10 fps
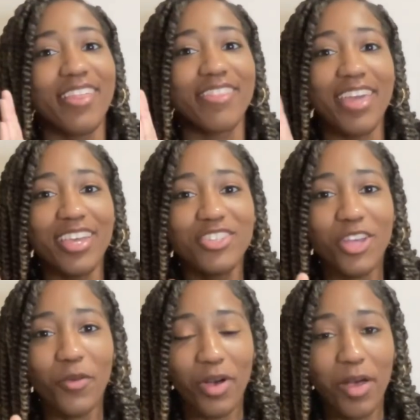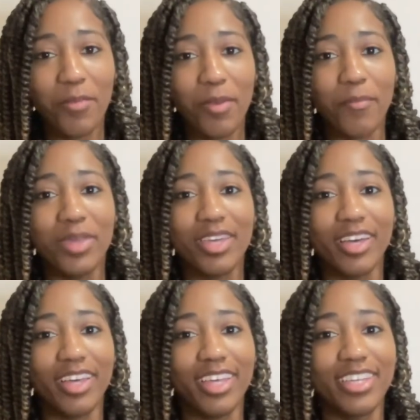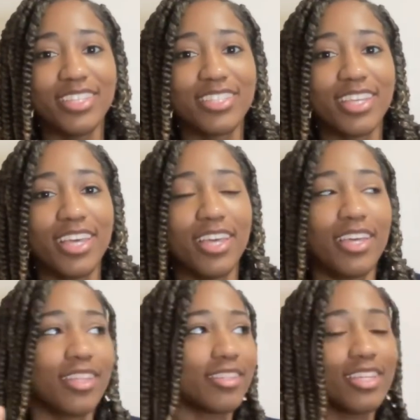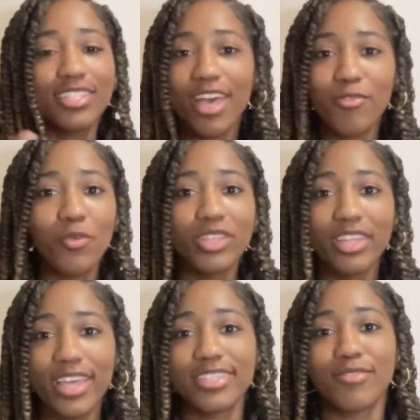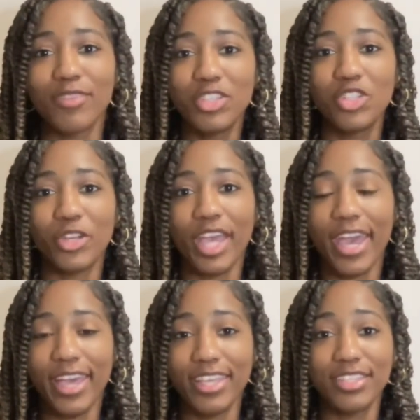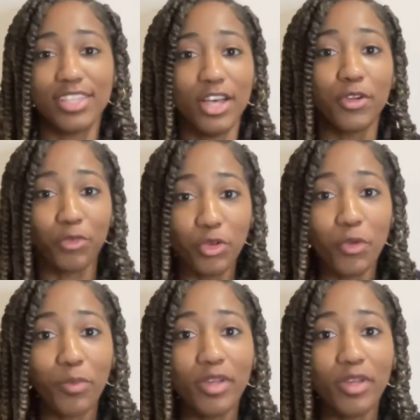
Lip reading: they show up because let's have one last adventure as a group